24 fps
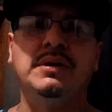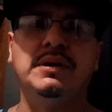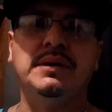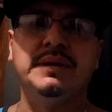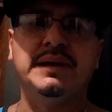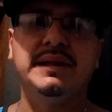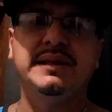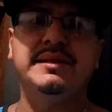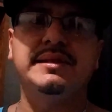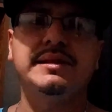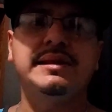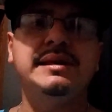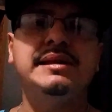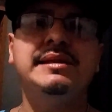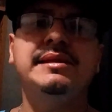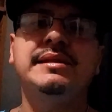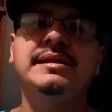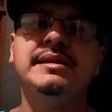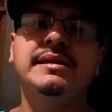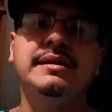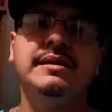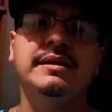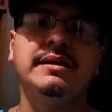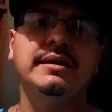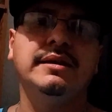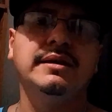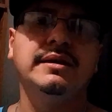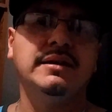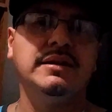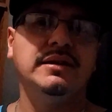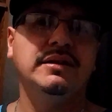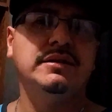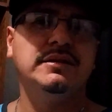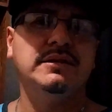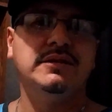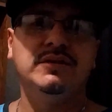It's easy.
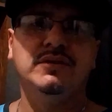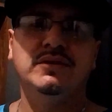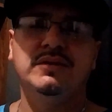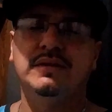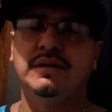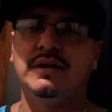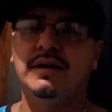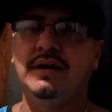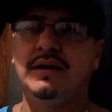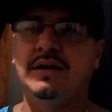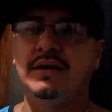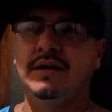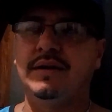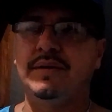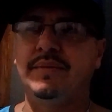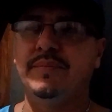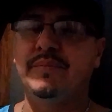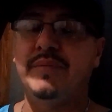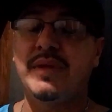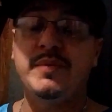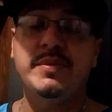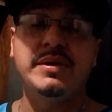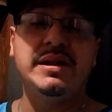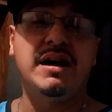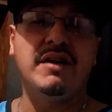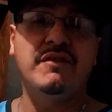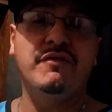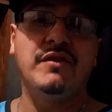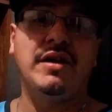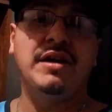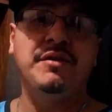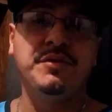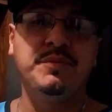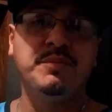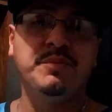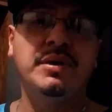Maybe not for
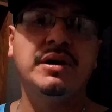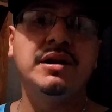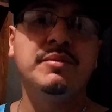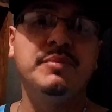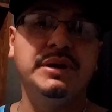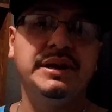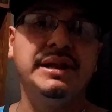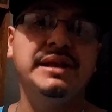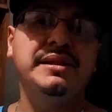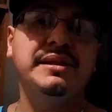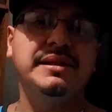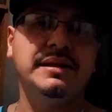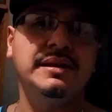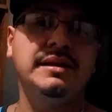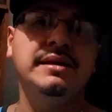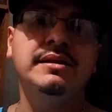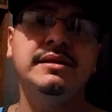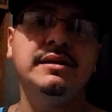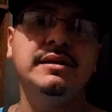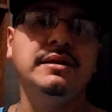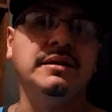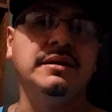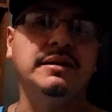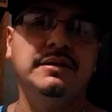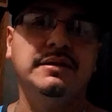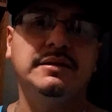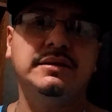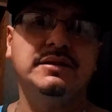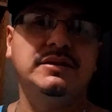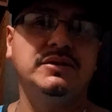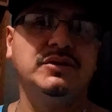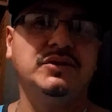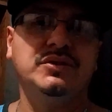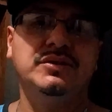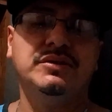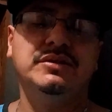everybody, but it's easy
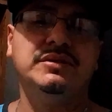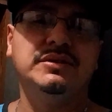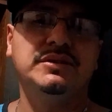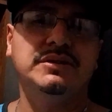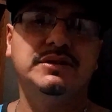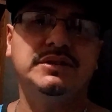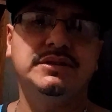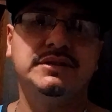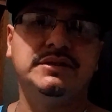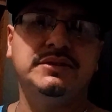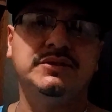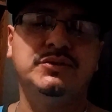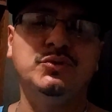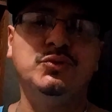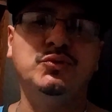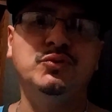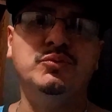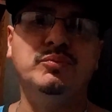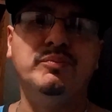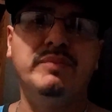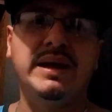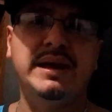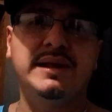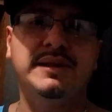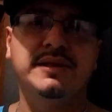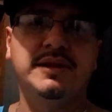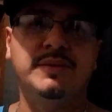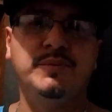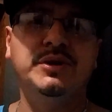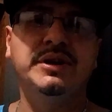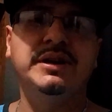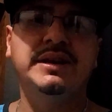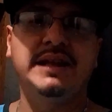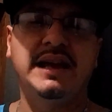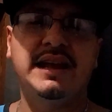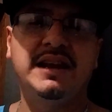to make someone
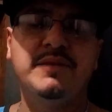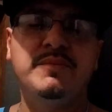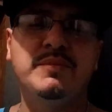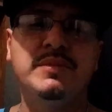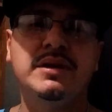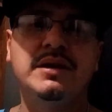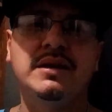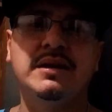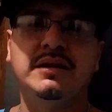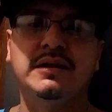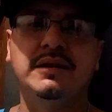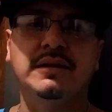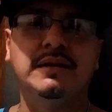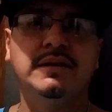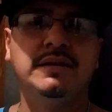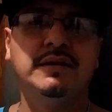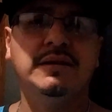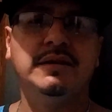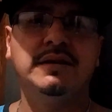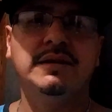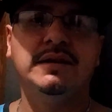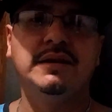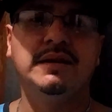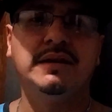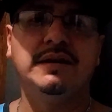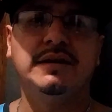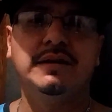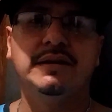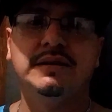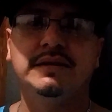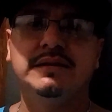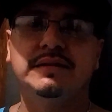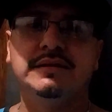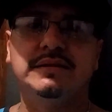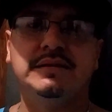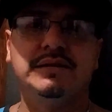an enemy and
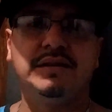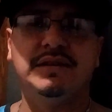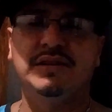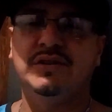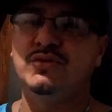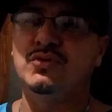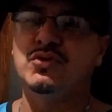to